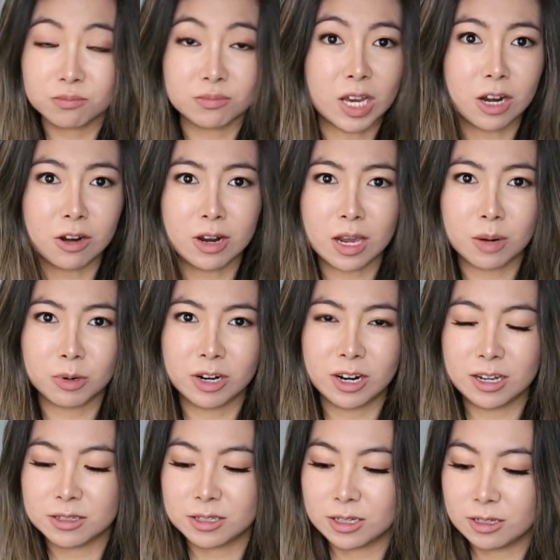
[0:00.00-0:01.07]
I don't know how to
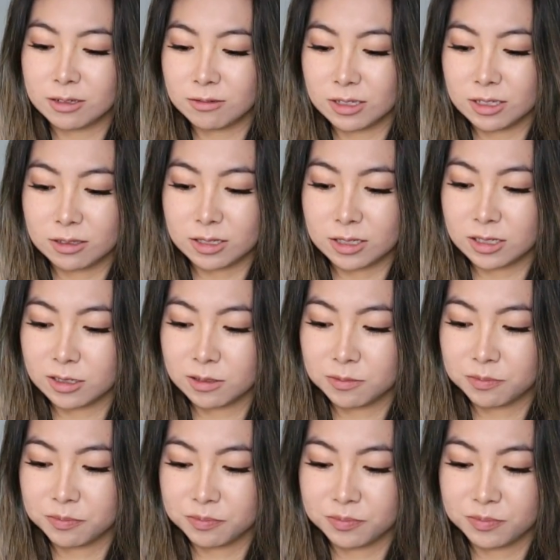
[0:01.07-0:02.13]
pronounce it. It's
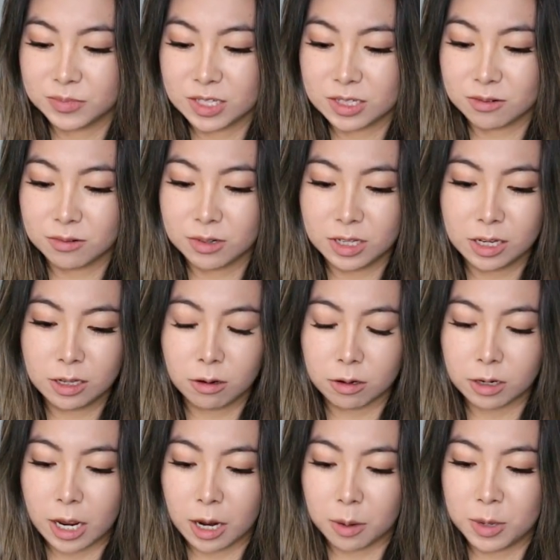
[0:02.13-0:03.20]
a really
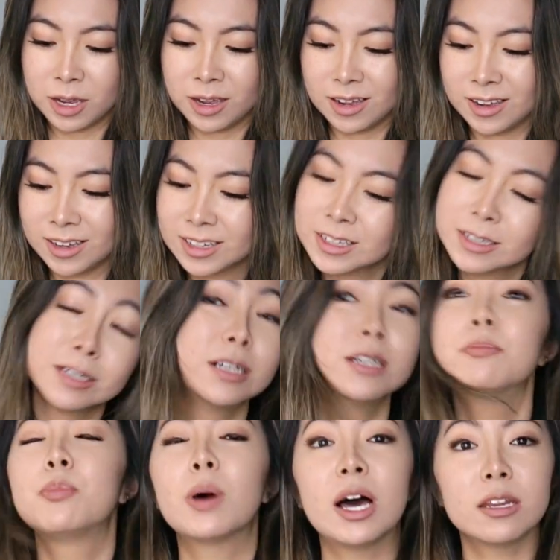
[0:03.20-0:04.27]
long name.
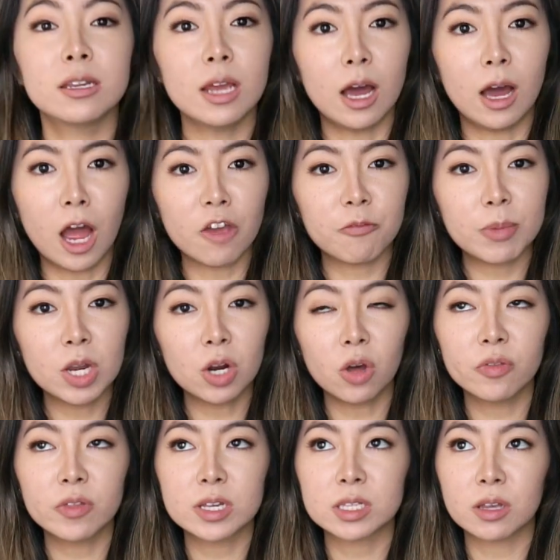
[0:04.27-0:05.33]
But yeah, I've been
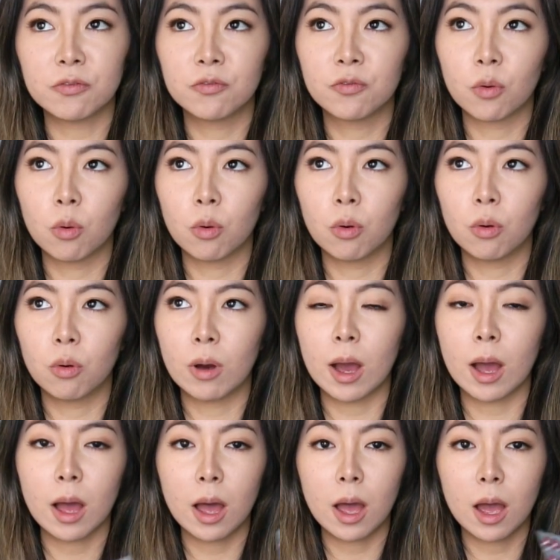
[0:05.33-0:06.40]
on this
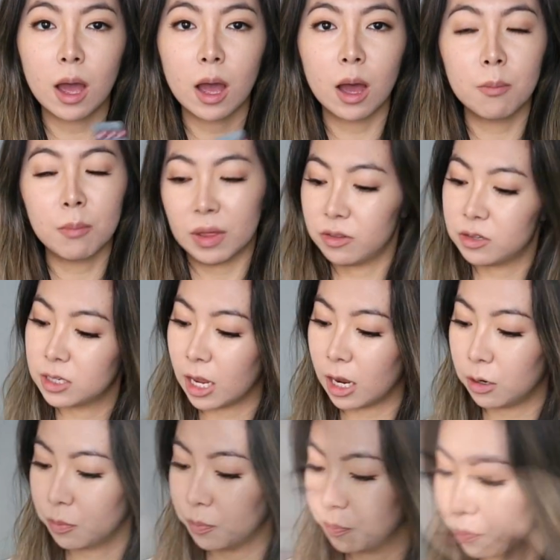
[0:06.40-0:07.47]
for a month
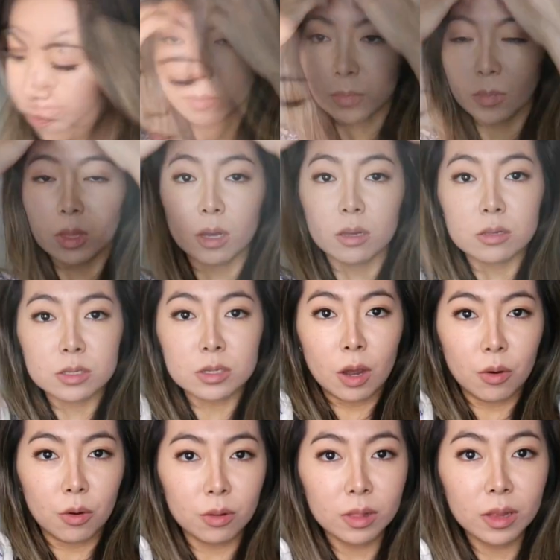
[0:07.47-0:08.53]
now.
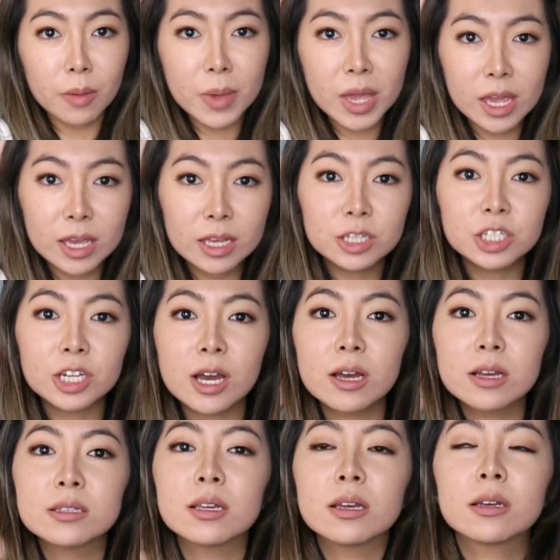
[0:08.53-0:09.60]
So let me
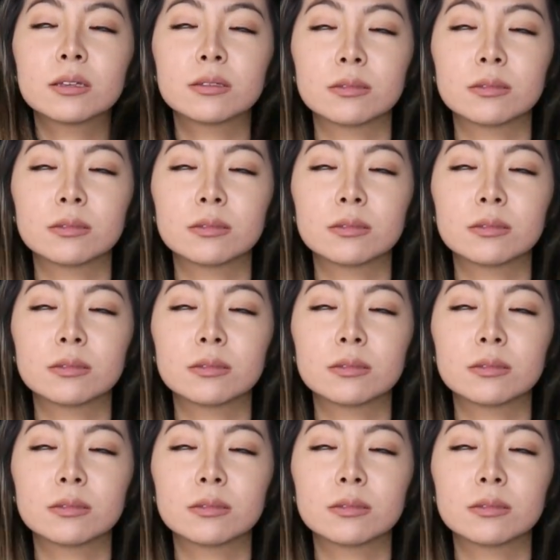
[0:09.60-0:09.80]
just